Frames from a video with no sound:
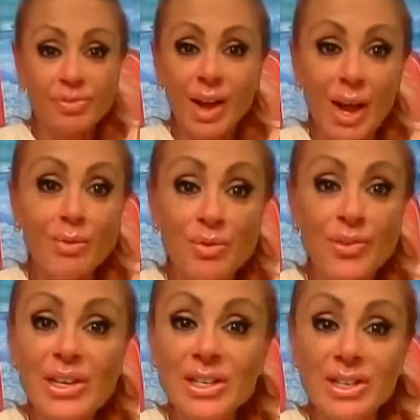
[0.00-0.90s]
I will
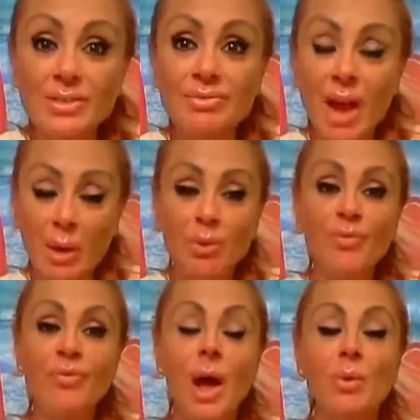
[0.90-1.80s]
fix it. I
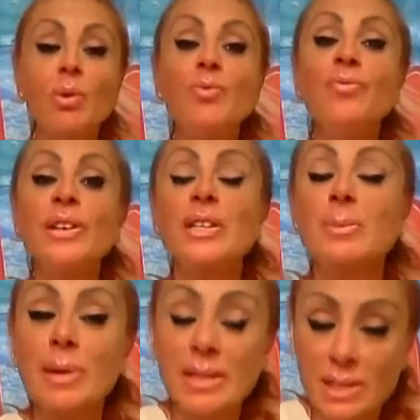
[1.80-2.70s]
will I will fix it
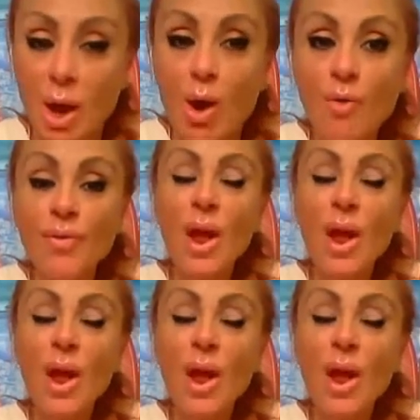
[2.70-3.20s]
myself,